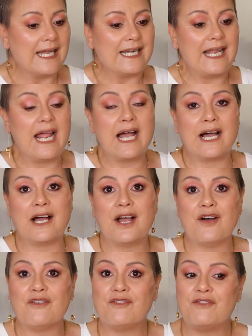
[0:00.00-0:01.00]
Now,
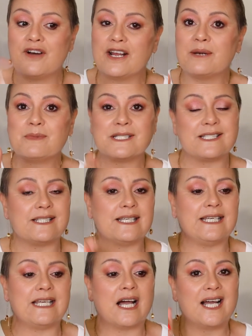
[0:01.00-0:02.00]
vitamin
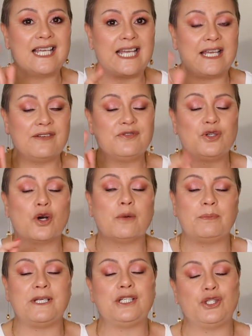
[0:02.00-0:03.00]
C, I have
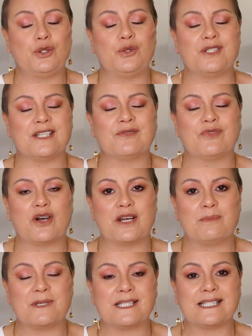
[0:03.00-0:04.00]
not been using
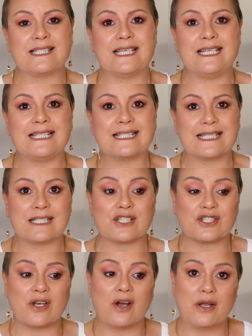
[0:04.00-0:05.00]
vitamin C
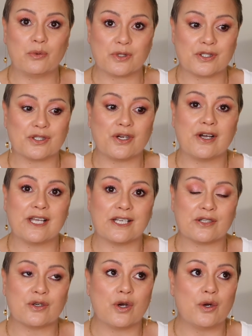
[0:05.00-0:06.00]
since I was
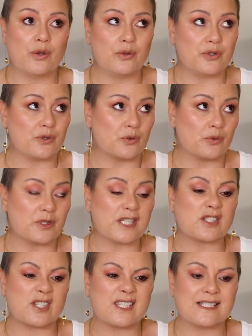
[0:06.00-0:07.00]
diagnosed, or
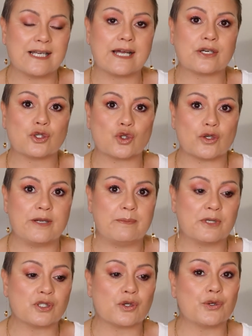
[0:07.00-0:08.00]
since I started
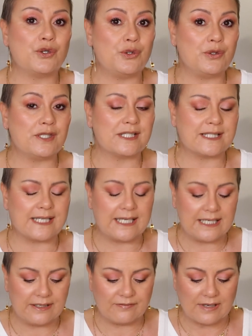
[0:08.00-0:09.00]
treatment on New Year's
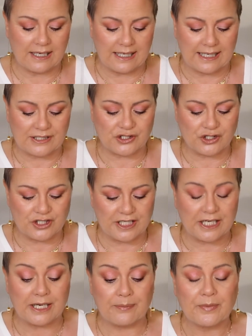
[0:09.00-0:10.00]
Eve last
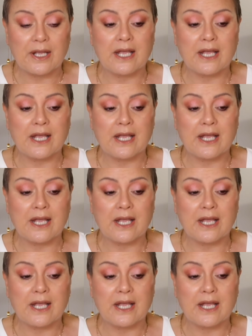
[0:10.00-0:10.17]
year.